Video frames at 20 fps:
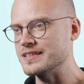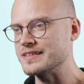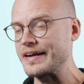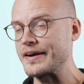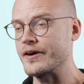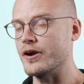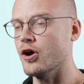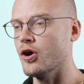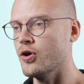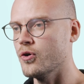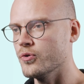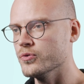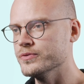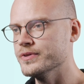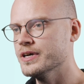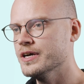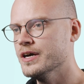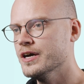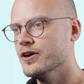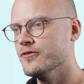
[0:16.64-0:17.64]
their own
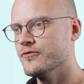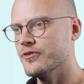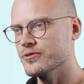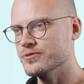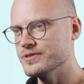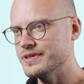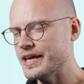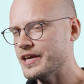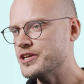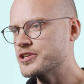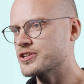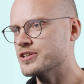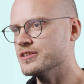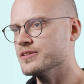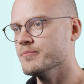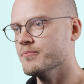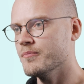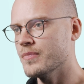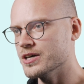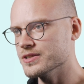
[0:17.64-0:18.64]

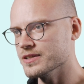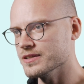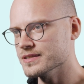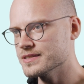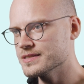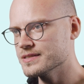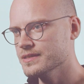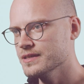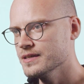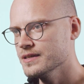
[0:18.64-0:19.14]
foundation models.